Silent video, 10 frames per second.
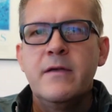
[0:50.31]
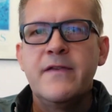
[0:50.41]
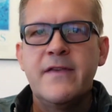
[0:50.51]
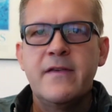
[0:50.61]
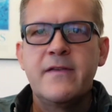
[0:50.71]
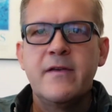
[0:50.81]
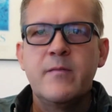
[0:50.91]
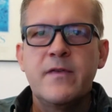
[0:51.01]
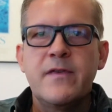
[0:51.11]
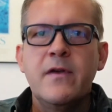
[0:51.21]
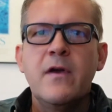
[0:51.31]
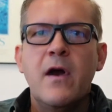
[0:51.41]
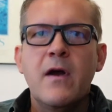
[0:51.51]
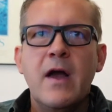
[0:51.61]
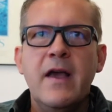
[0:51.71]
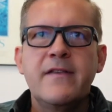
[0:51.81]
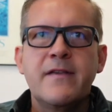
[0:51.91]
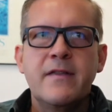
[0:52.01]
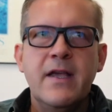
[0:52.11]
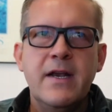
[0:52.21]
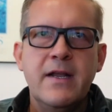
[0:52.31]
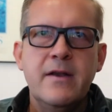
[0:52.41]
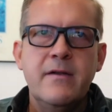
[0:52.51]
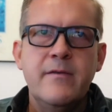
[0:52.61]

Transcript: systems are isolated.